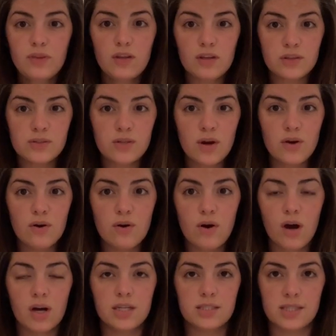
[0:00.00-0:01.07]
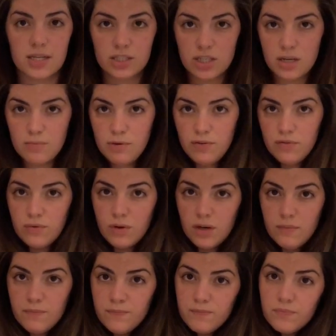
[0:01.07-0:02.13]
So on section number
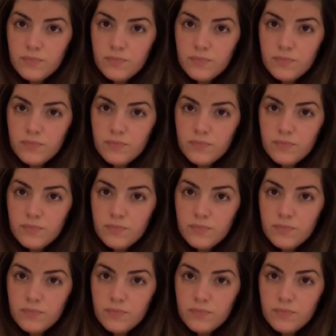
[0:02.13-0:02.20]
4,